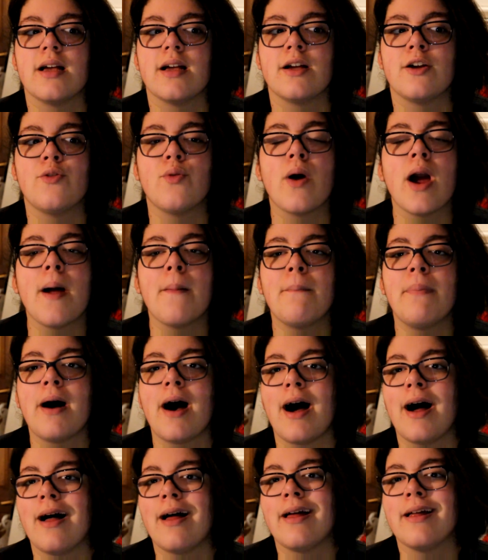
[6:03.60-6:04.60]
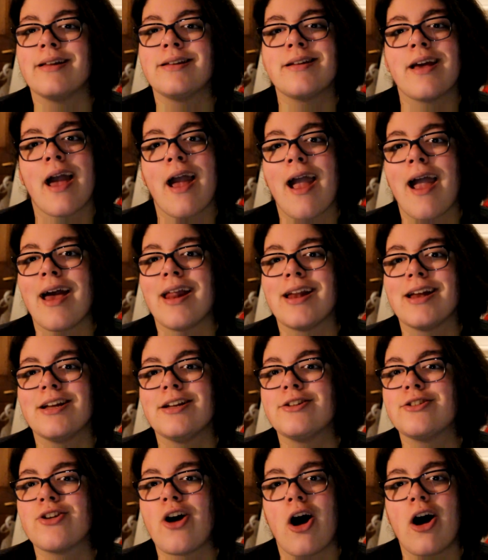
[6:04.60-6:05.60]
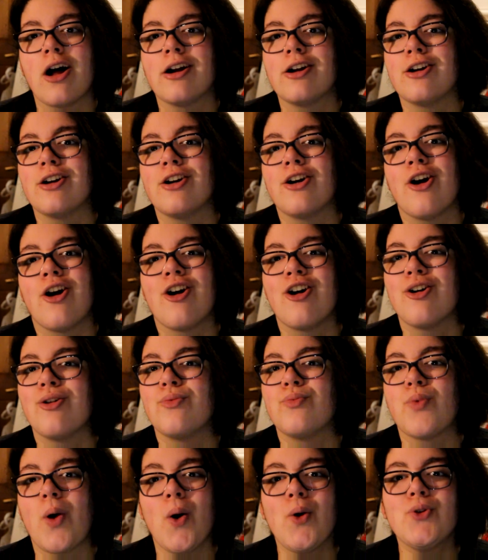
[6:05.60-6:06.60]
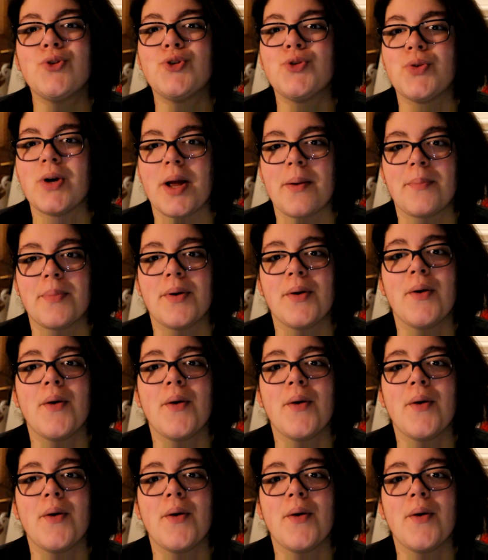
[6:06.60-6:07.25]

grandpa, dad, and daughter road trip